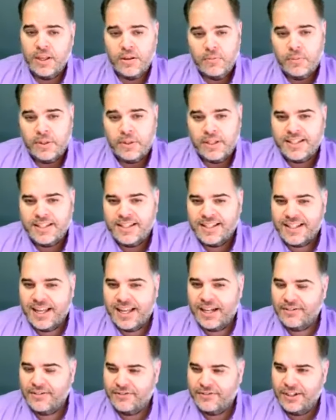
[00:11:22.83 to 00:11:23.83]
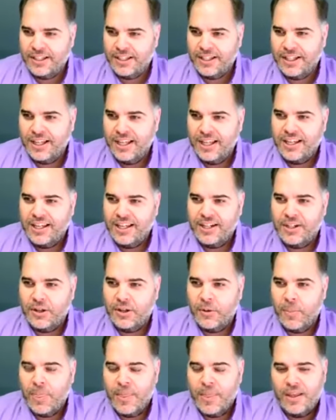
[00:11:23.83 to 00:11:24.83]
But this is kind of funny, you
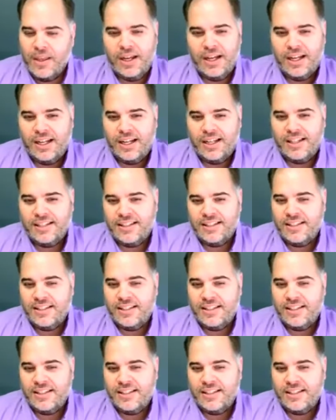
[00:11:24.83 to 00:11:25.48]
know,